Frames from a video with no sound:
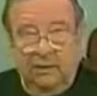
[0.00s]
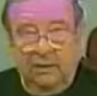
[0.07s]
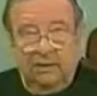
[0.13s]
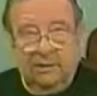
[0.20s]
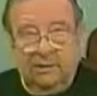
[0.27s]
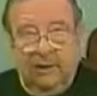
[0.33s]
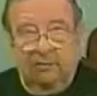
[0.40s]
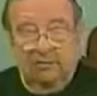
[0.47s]

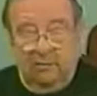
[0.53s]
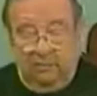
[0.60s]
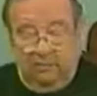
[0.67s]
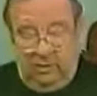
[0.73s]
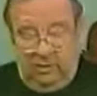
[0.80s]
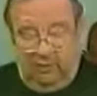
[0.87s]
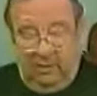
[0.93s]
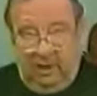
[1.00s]
and that wouldn't be
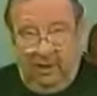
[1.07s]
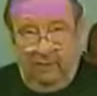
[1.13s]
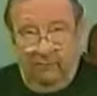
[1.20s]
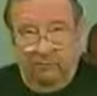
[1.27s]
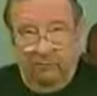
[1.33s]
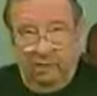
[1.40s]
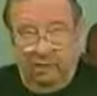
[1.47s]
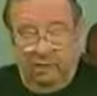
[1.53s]
a problem.
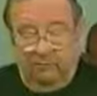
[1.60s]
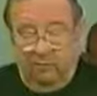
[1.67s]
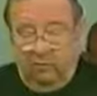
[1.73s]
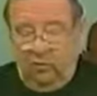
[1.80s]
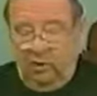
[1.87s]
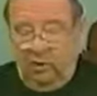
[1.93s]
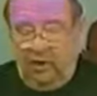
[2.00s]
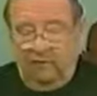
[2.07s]
But we have